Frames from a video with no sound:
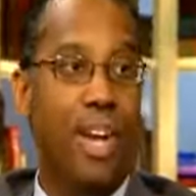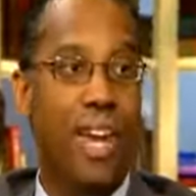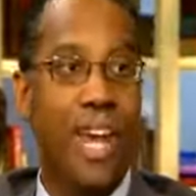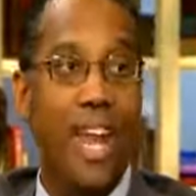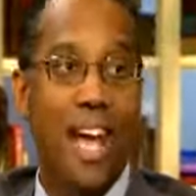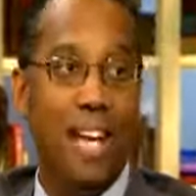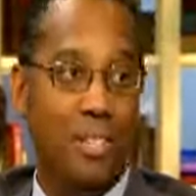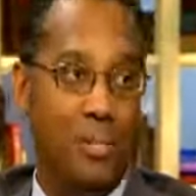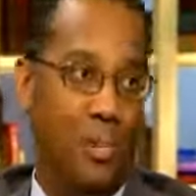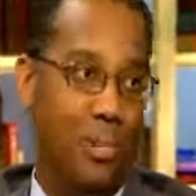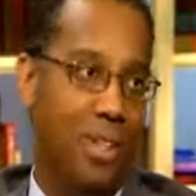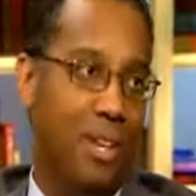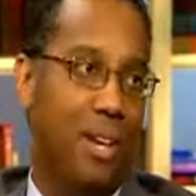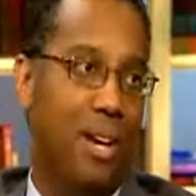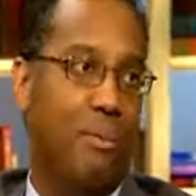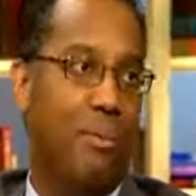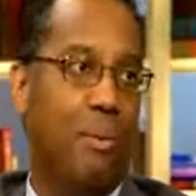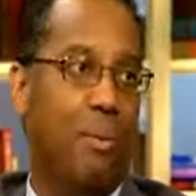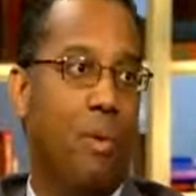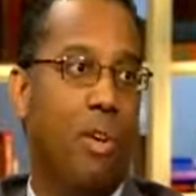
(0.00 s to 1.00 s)
next will they
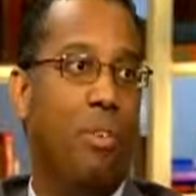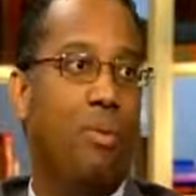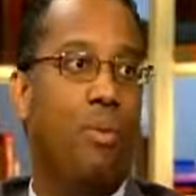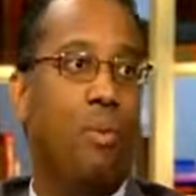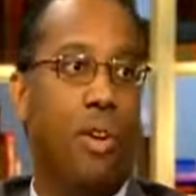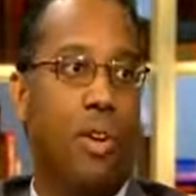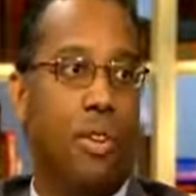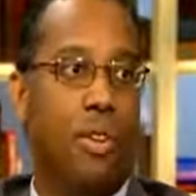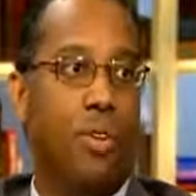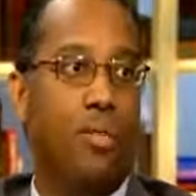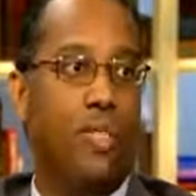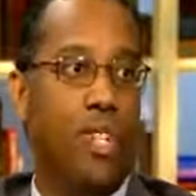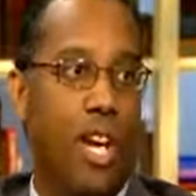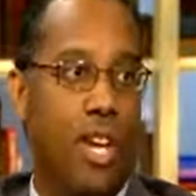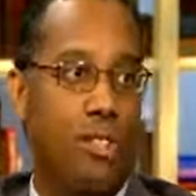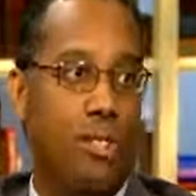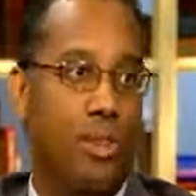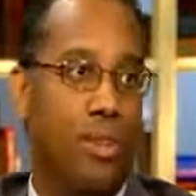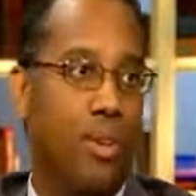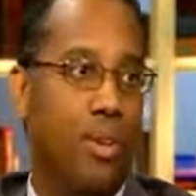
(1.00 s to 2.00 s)
come up with where they'll
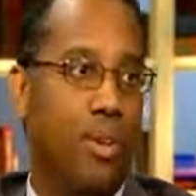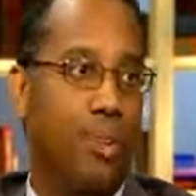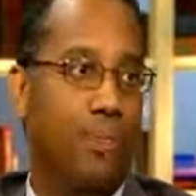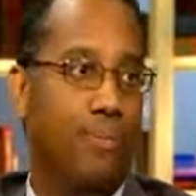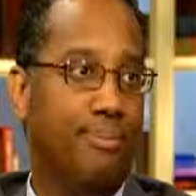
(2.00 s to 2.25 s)
change the world.